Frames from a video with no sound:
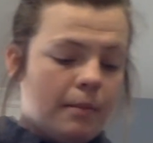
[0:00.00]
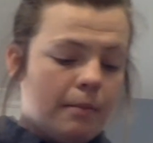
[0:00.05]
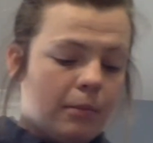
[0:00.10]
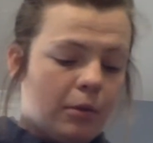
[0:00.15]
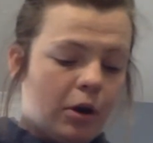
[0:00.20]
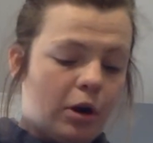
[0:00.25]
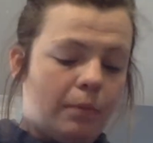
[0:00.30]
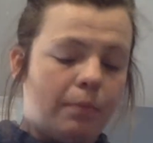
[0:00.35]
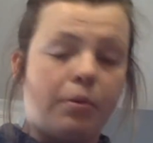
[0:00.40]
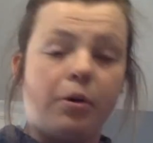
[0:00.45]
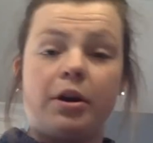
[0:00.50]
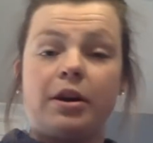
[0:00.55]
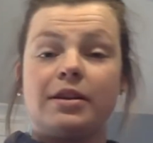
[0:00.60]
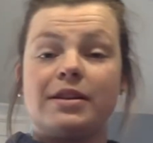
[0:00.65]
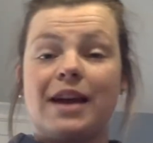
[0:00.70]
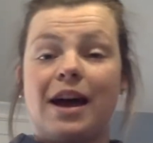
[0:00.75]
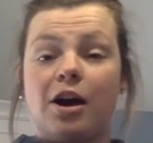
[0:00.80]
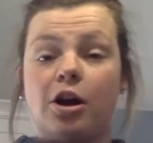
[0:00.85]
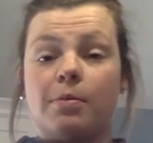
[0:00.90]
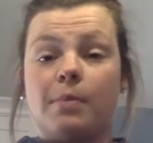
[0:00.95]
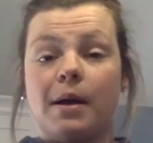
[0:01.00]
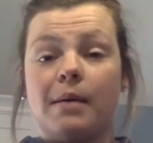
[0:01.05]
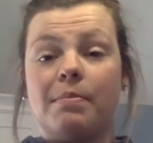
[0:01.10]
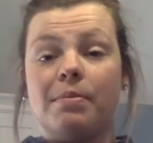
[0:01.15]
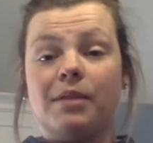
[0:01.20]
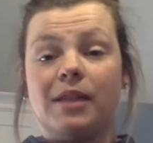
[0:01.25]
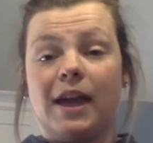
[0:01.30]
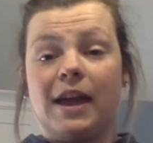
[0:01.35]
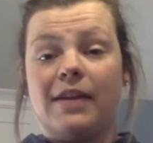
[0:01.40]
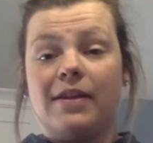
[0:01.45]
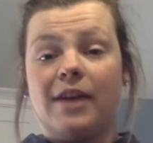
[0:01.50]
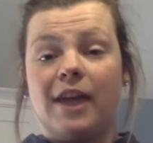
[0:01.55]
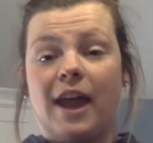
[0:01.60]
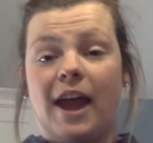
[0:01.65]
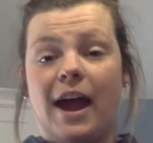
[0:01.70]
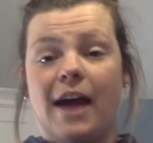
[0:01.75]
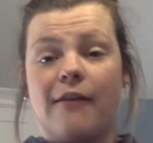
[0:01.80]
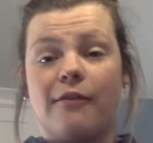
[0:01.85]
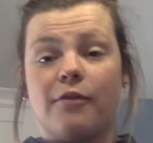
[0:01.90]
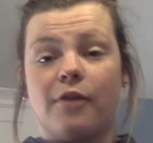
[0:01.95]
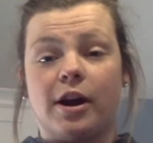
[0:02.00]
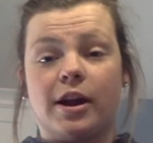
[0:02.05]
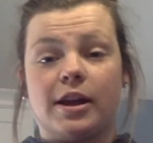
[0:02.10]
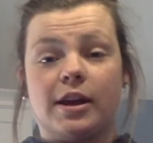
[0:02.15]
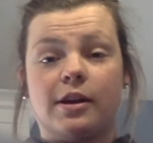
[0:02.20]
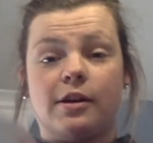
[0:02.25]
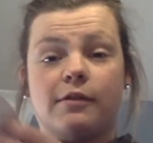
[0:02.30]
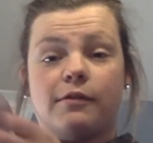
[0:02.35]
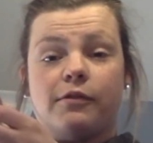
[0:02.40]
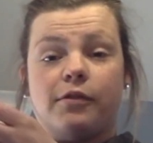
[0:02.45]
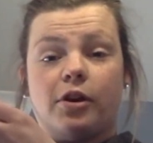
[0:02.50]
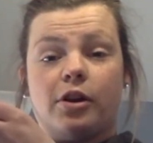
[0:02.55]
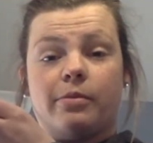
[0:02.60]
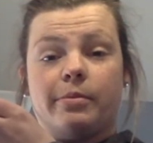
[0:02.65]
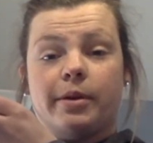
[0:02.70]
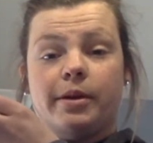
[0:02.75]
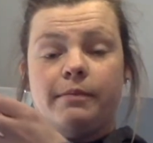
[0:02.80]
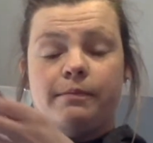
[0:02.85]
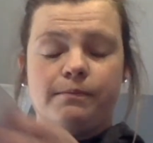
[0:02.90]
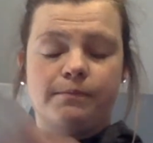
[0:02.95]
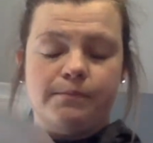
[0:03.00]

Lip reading: I'm going to put it down on my plate that I have right here in front of me.